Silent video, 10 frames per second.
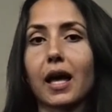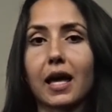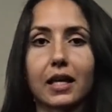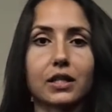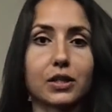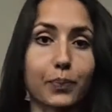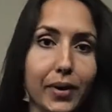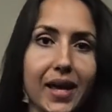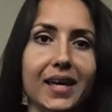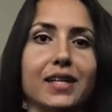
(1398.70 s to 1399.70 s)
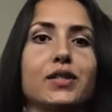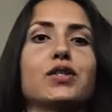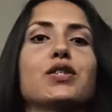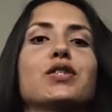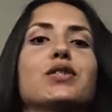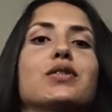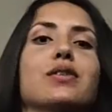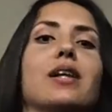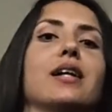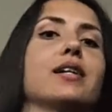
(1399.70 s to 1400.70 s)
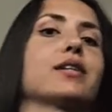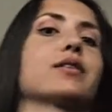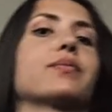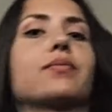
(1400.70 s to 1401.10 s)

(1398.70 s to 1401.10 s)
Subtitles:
And the pants, like